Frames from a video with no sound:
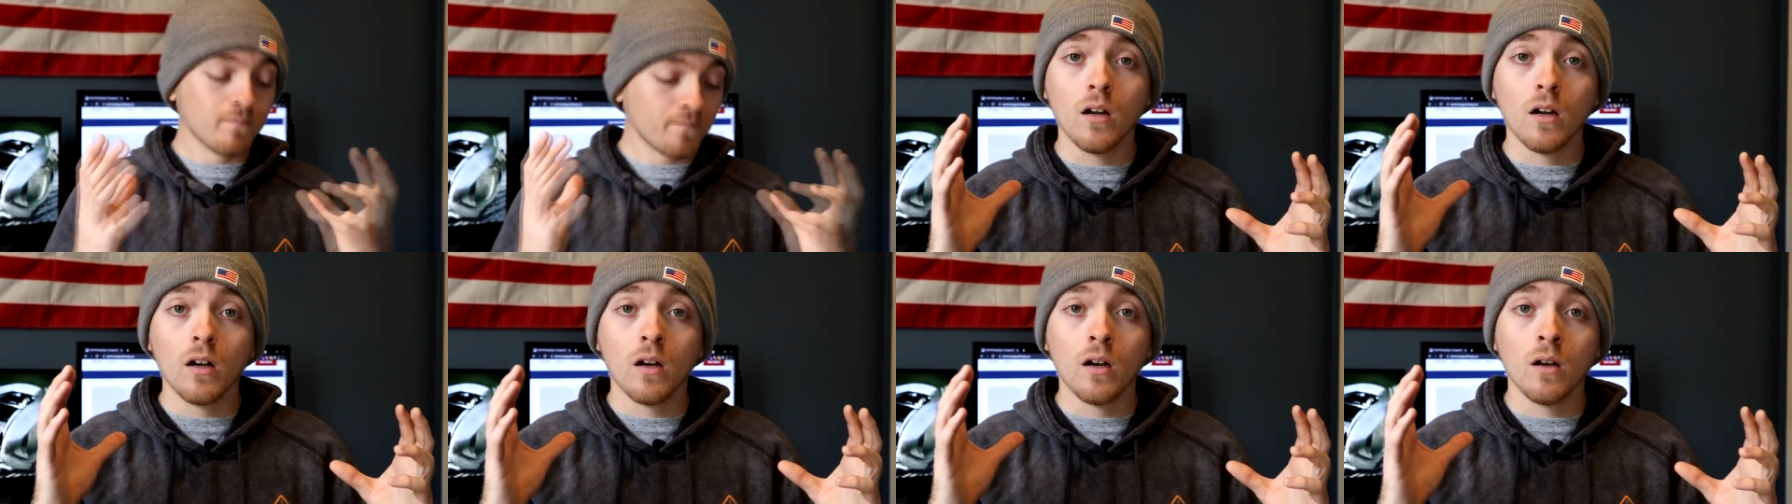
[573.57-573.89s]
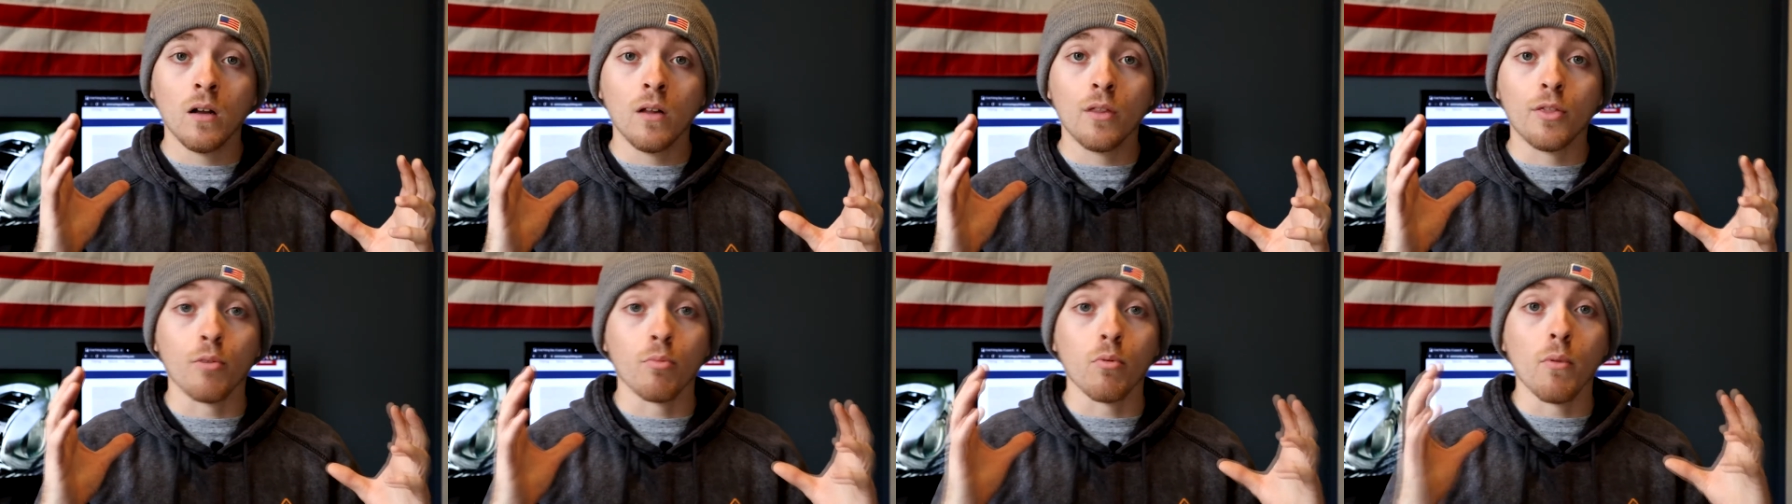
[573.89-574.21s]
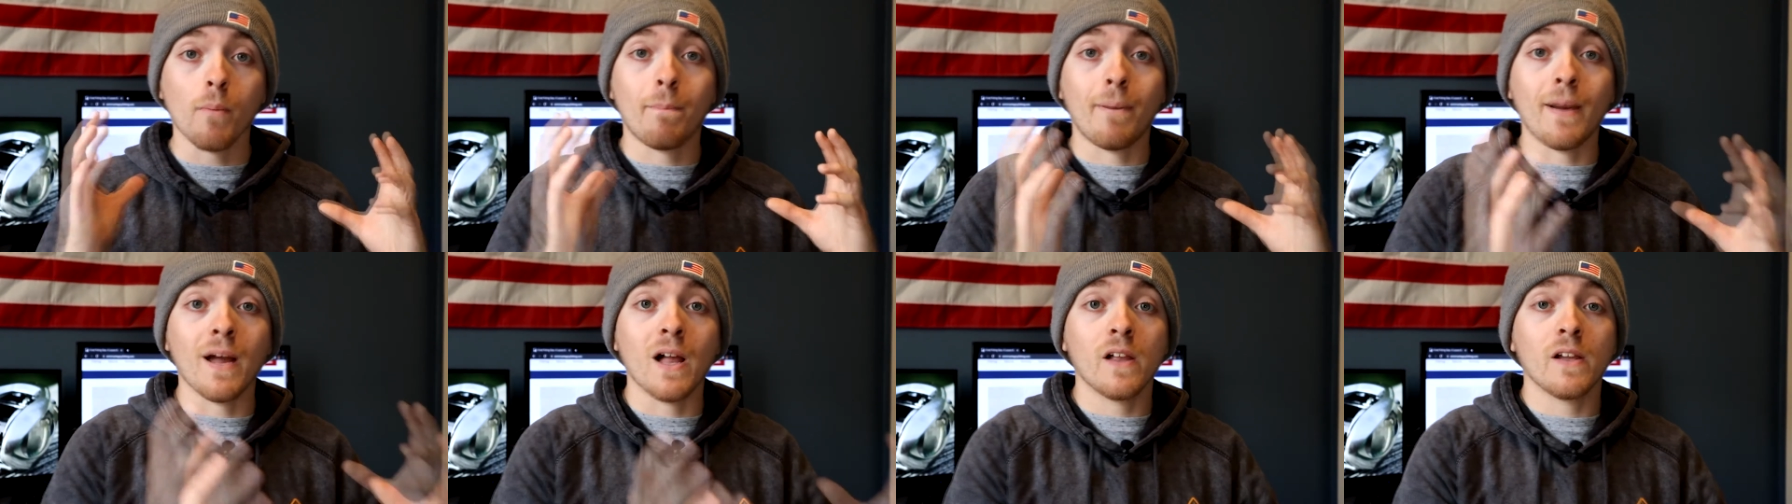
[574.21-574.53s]
The
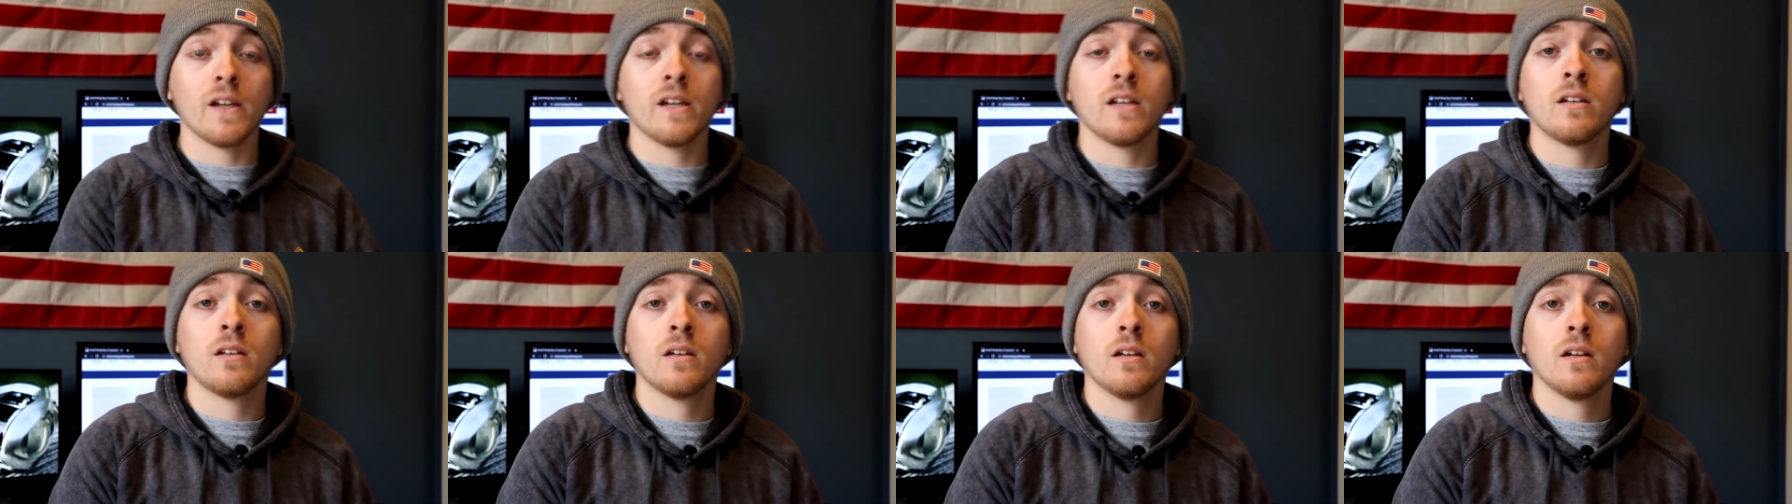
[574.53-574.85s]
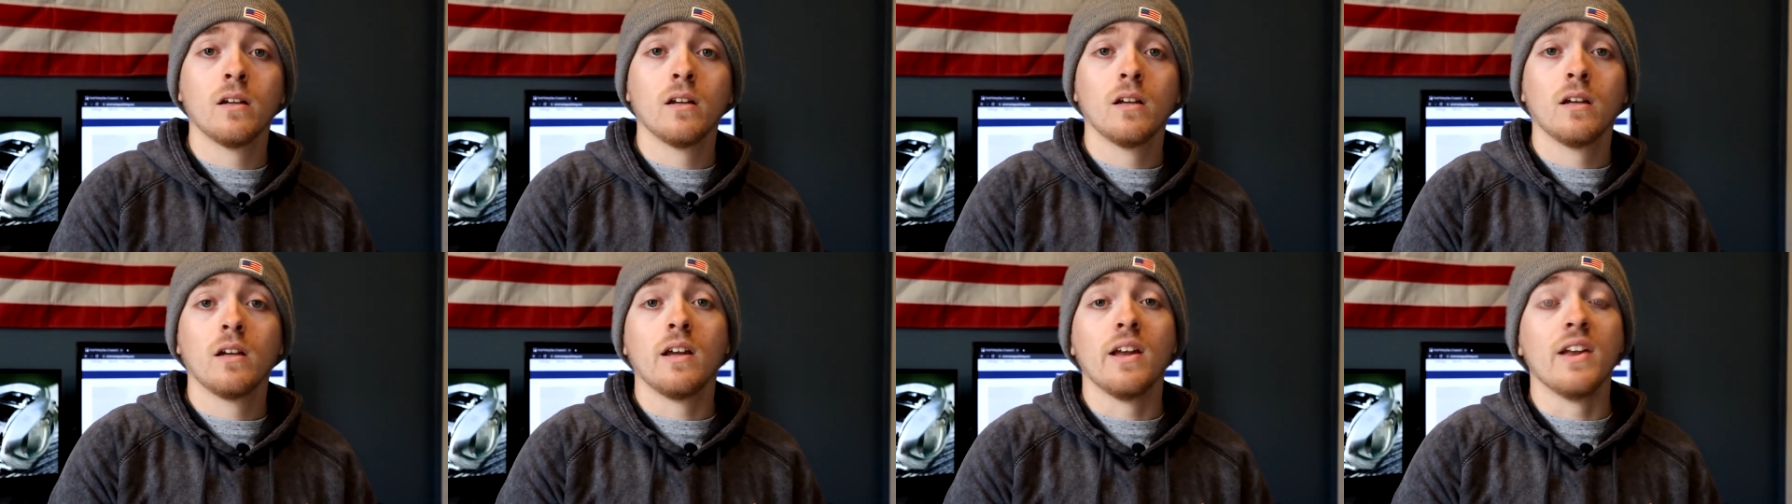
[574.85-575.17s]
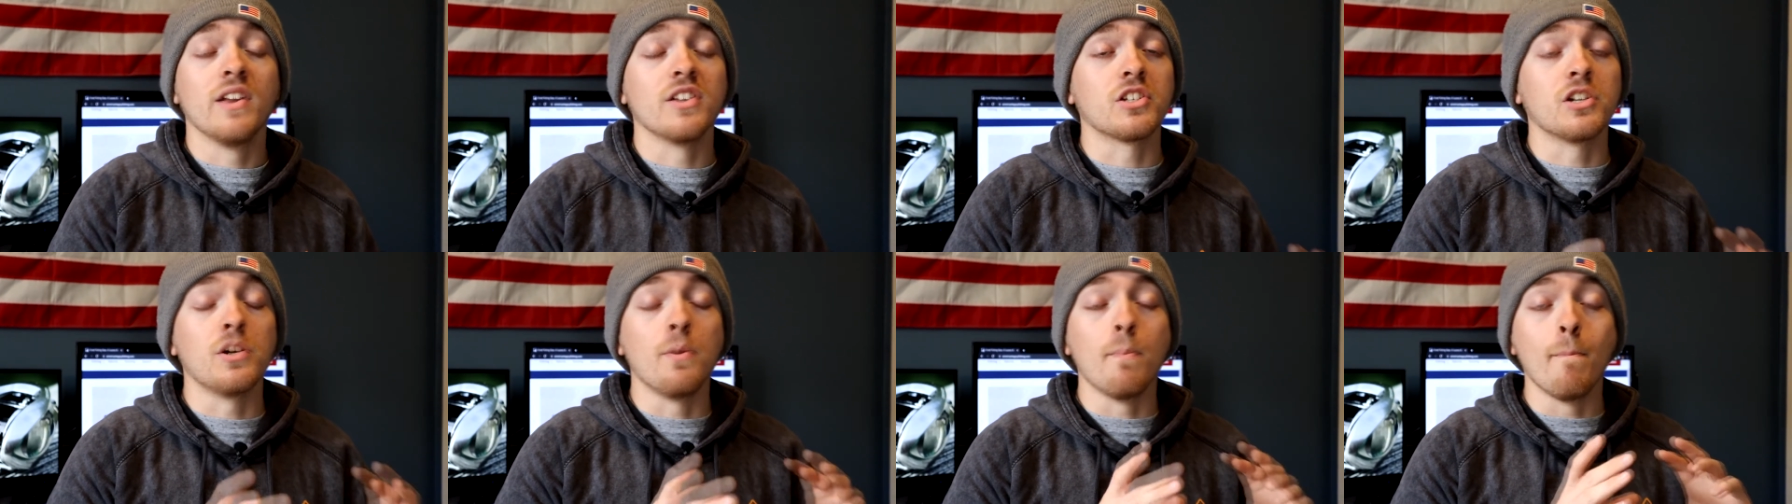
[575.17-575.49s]
Rebellion
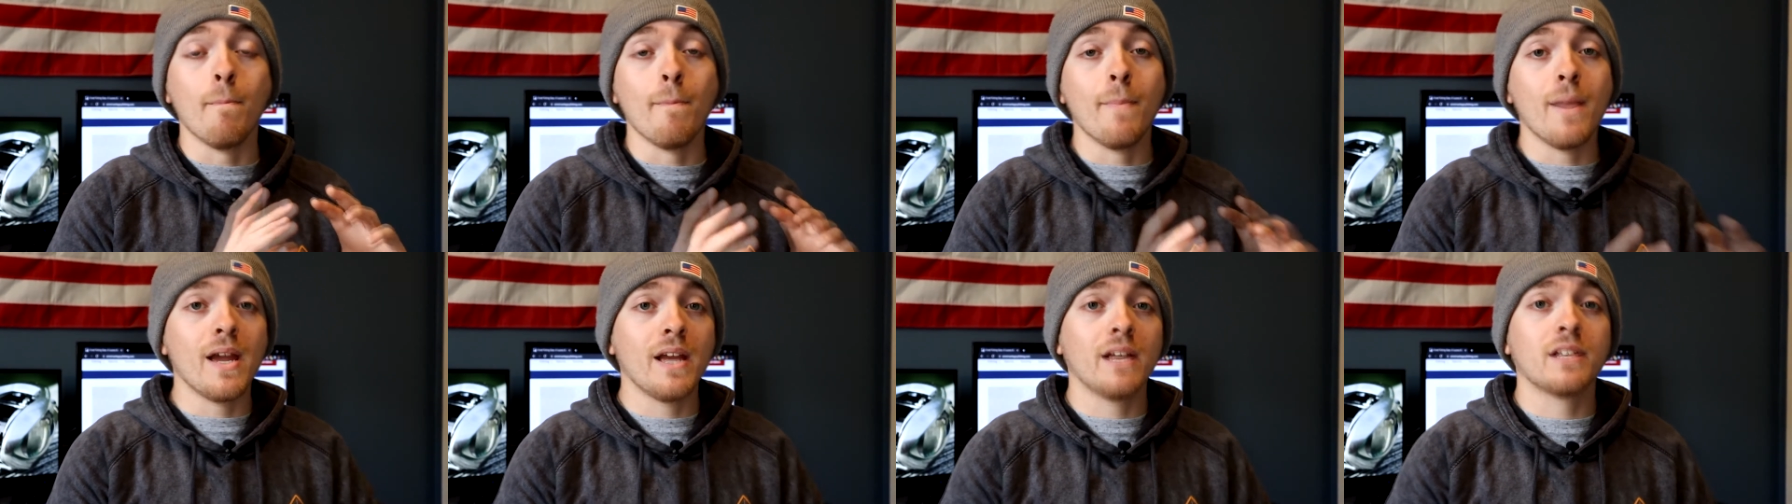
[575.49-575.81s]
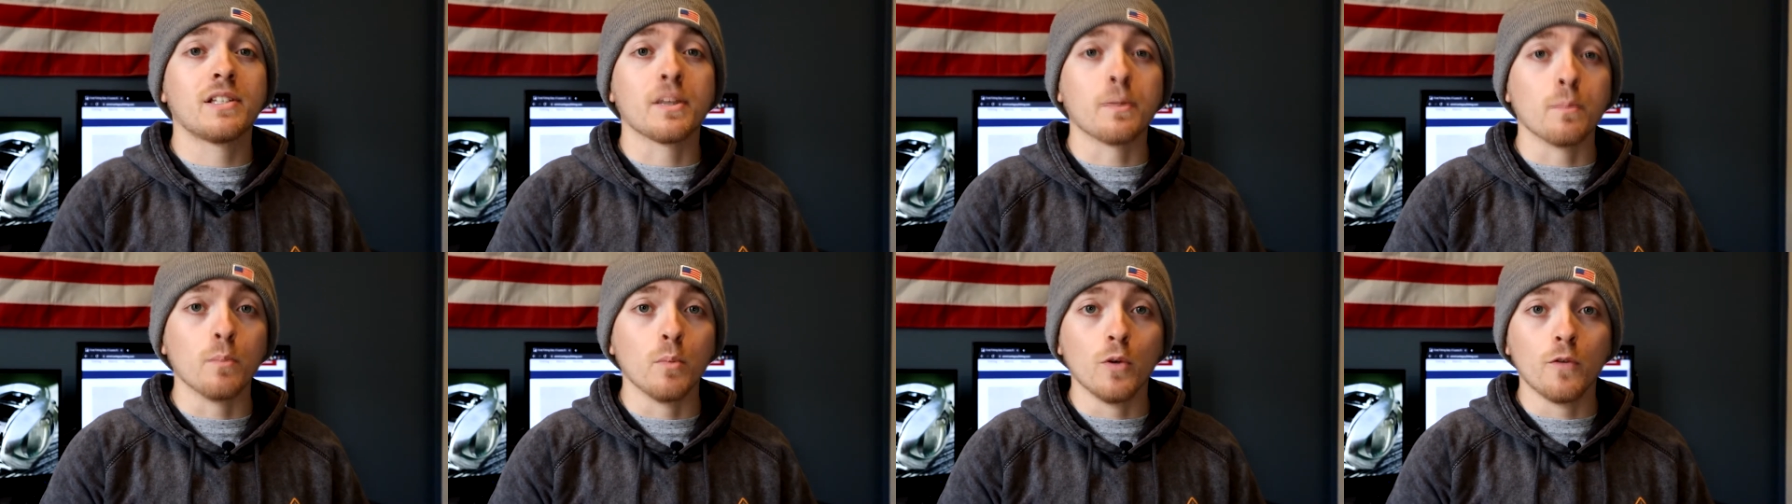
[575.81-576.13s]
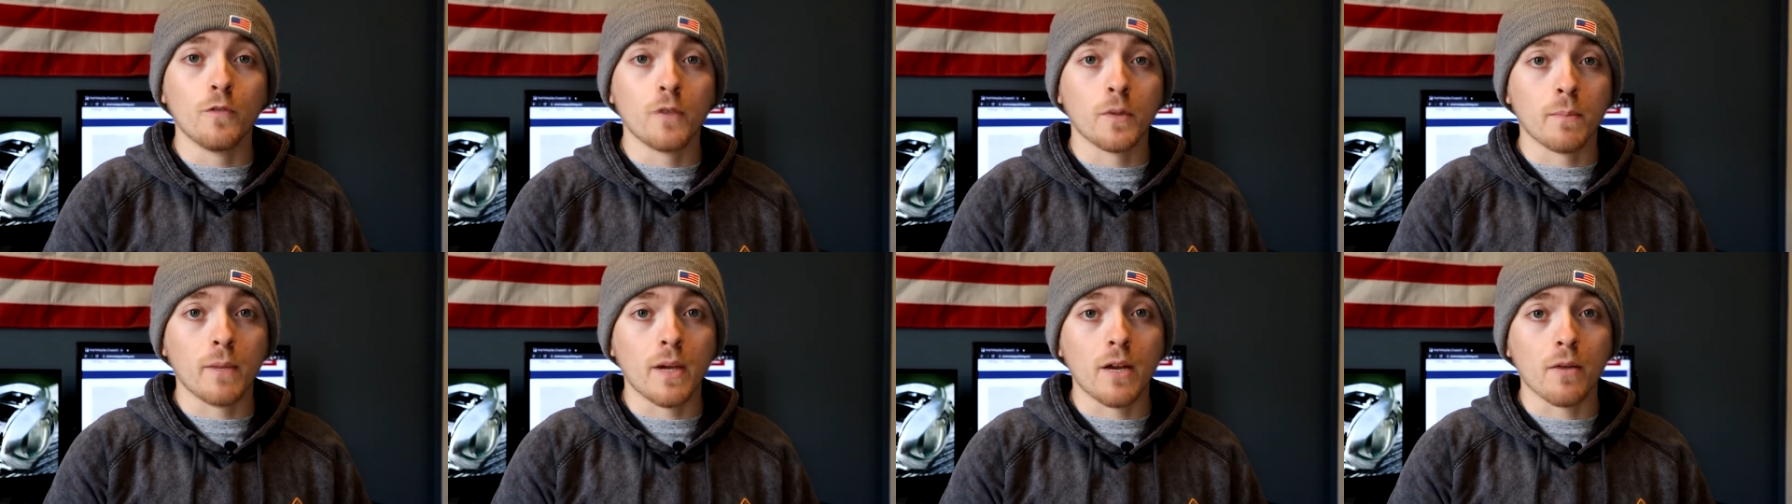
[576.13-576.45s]
is an amazing
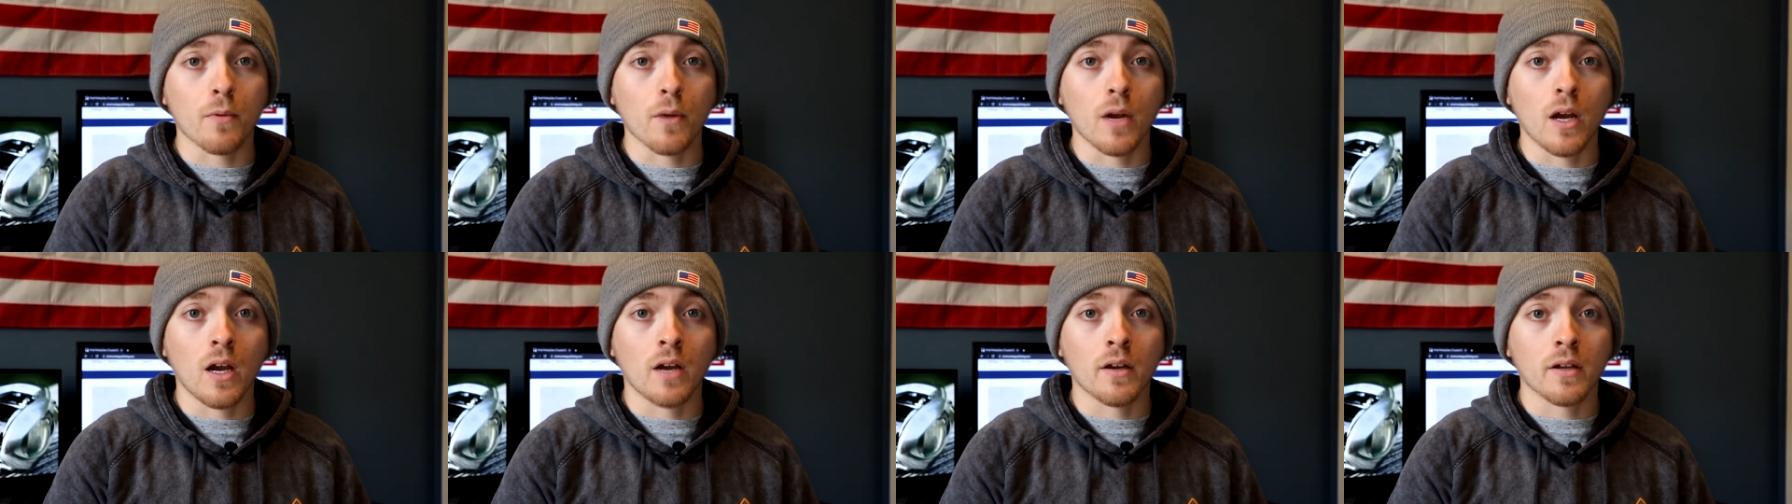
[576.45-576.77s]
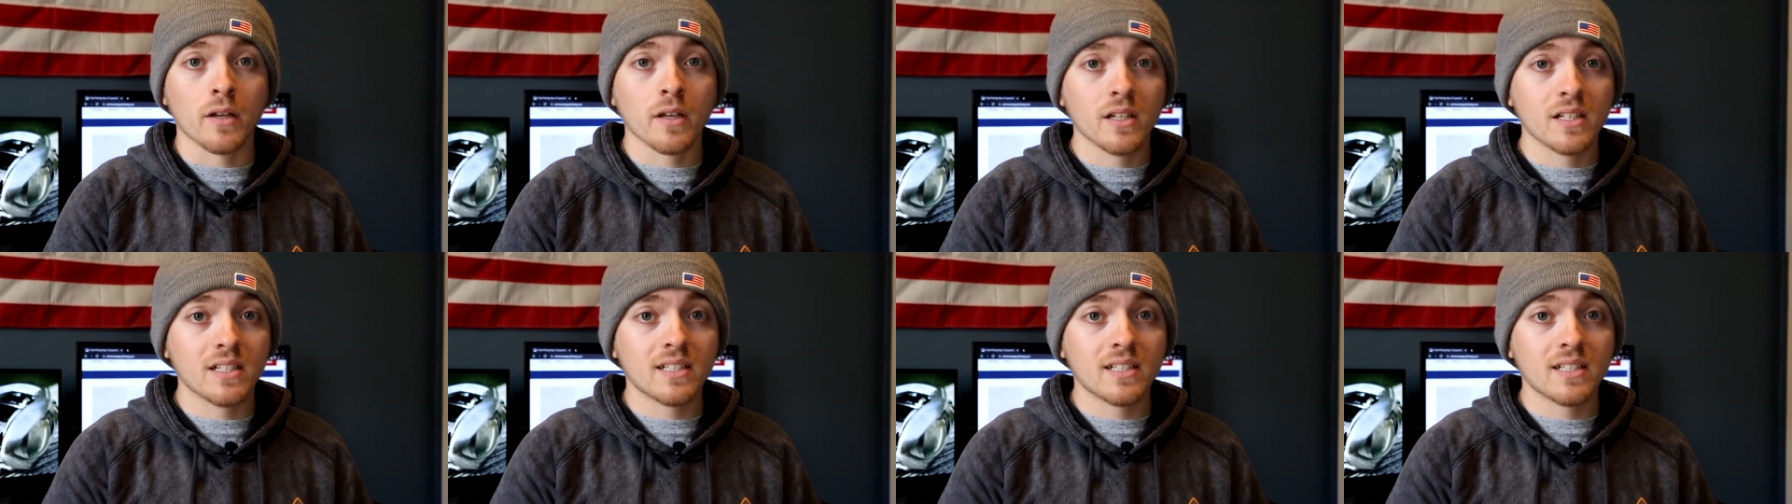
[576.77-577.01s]
moving bait rod.